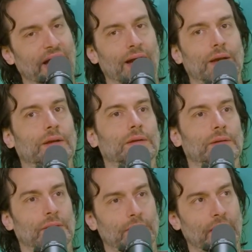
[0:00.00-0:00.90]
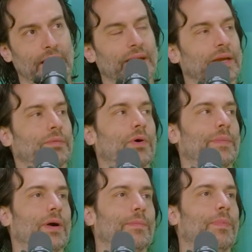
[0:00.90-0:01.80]
yeah. response. Right. Yeah. What
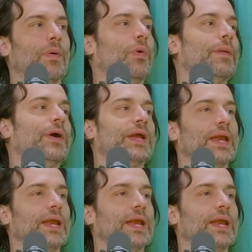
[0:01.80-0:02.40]
about that has what about